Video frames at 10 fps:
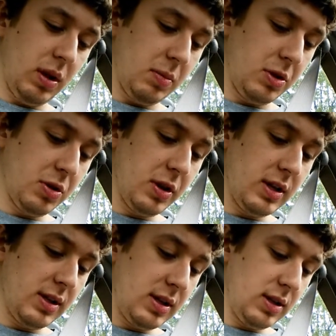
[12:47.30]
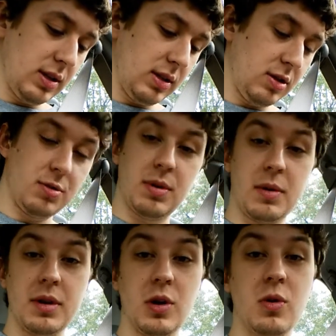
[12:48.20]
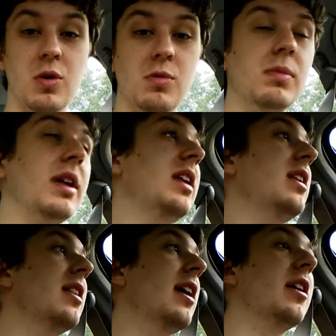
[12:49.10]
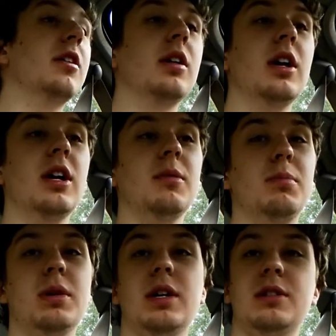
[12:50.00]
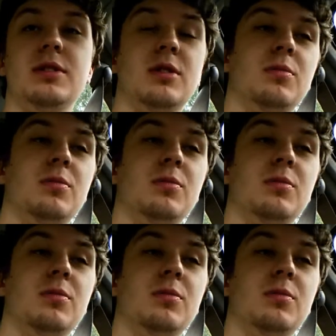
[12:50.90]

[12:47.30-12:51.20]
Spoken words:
Probably shouldn't. I should probably go home and eat there, but I just